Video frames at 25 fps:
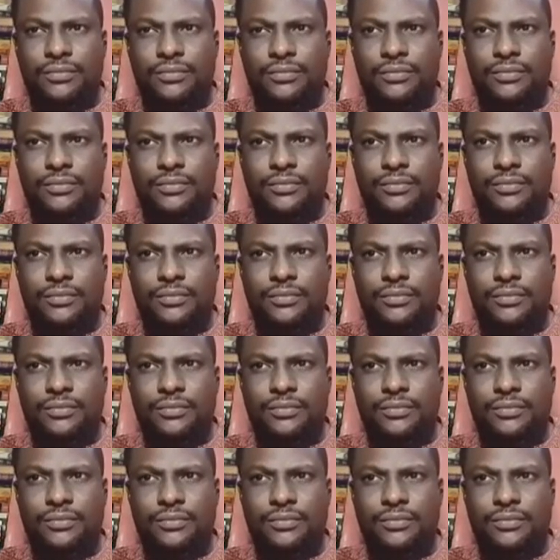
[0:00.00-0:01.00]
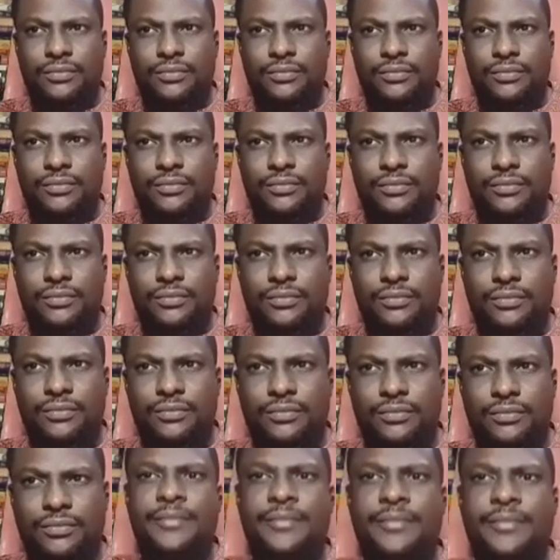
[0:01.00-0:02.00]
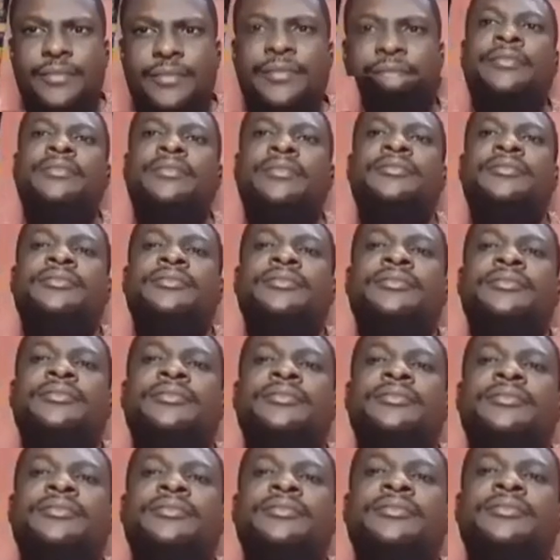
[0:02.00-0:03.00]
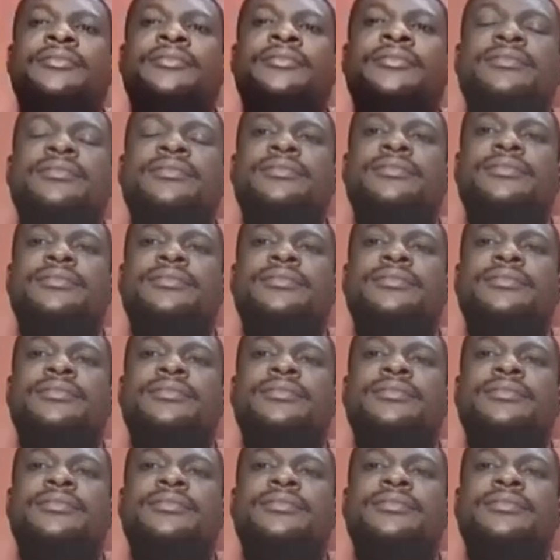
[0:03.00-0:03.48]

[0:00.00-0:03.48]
(silent)